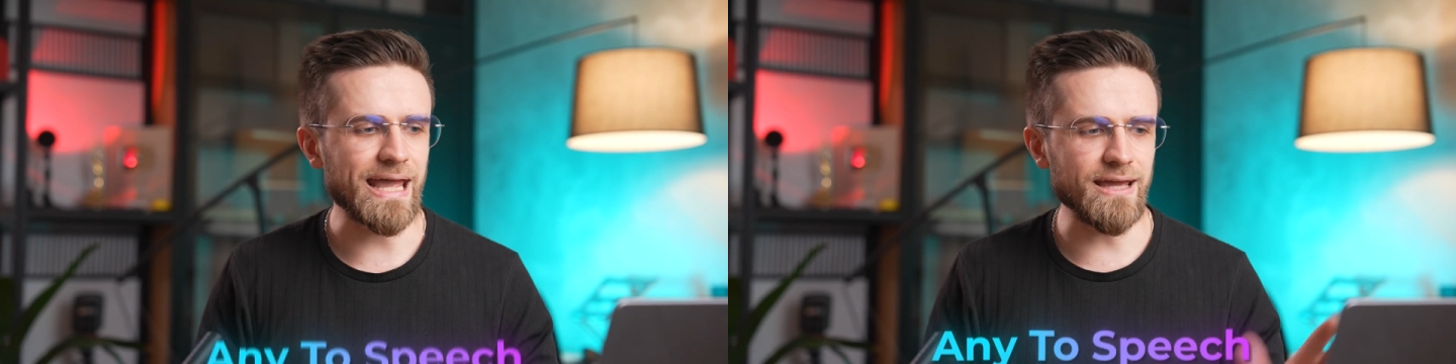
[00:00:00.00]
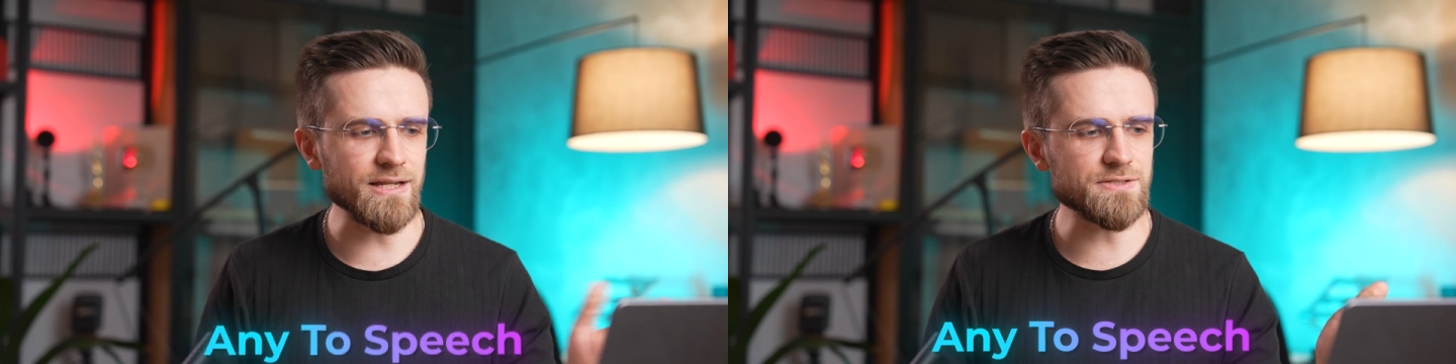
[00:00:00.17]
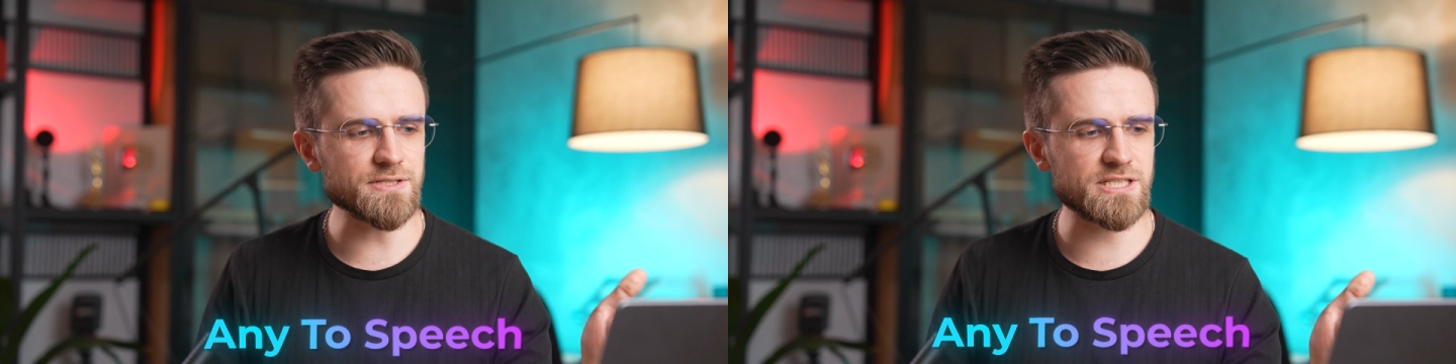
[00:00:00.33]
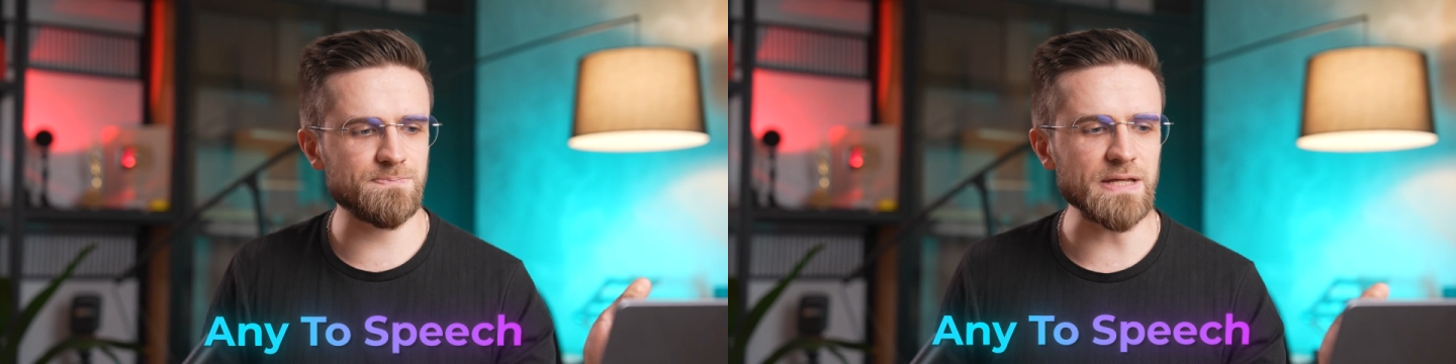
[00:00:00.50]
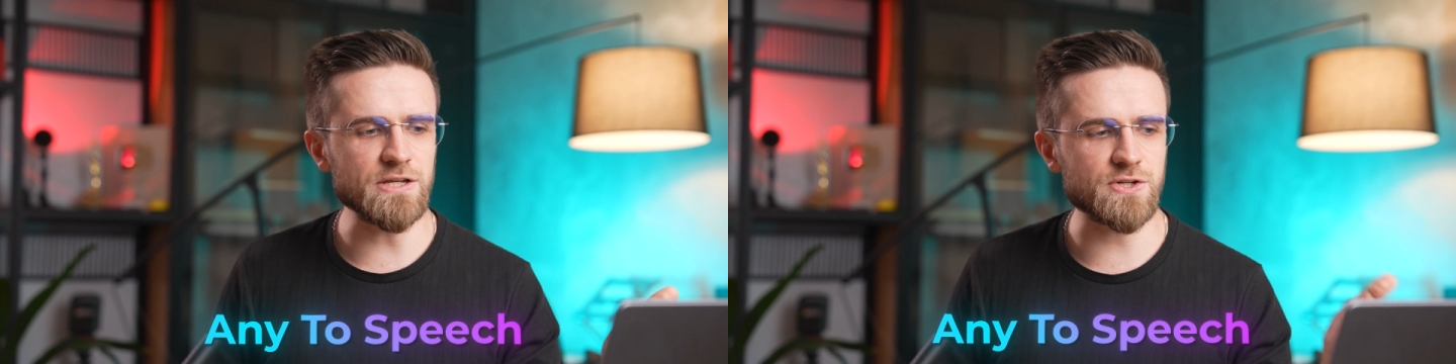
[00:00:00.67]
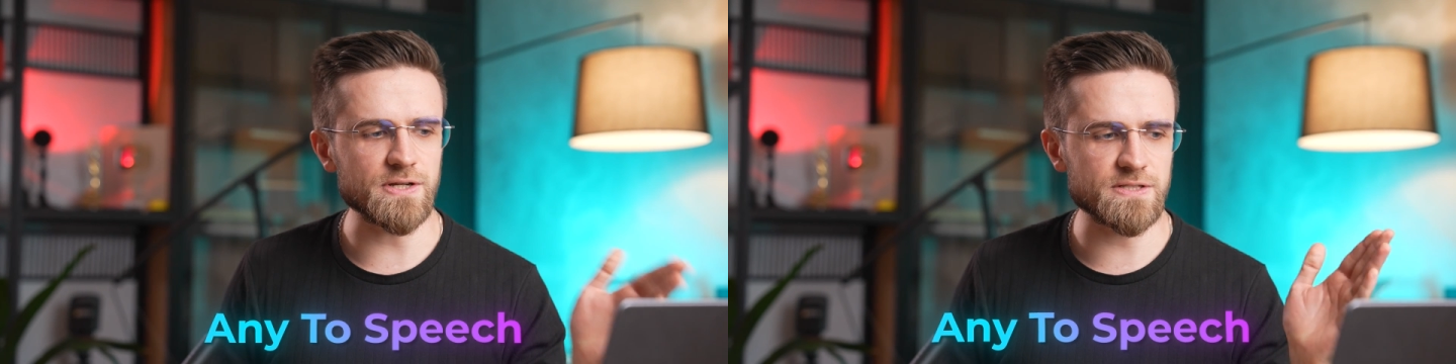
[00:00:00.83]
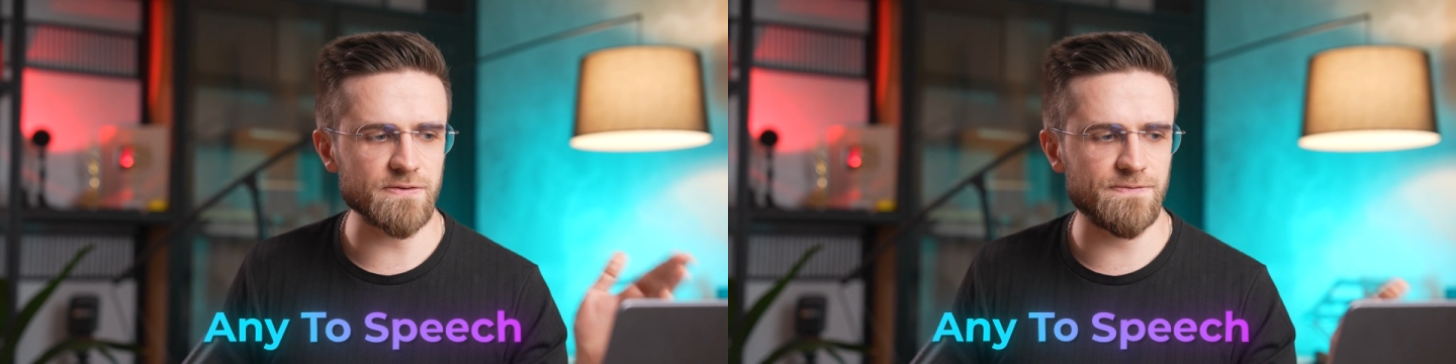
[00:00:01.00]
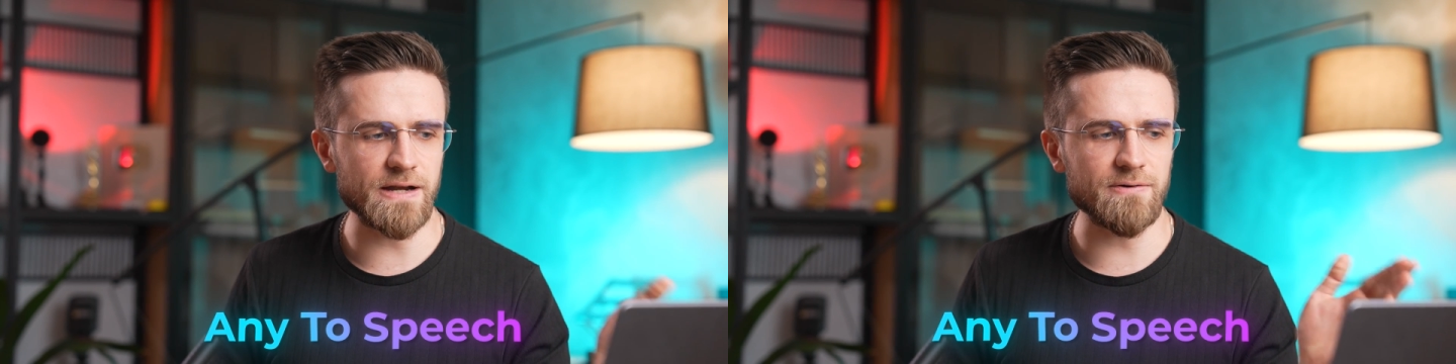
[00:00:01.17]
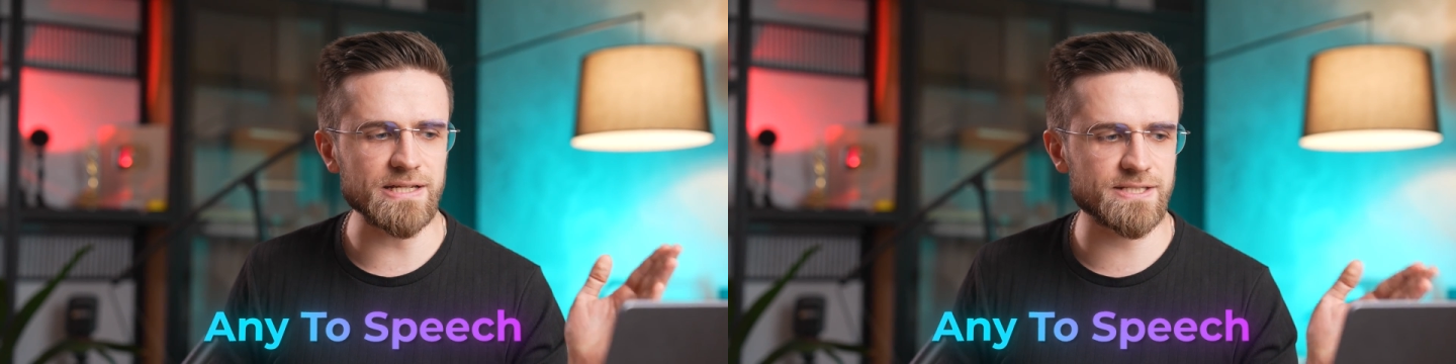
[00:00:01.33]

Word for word: Any to Speech is a very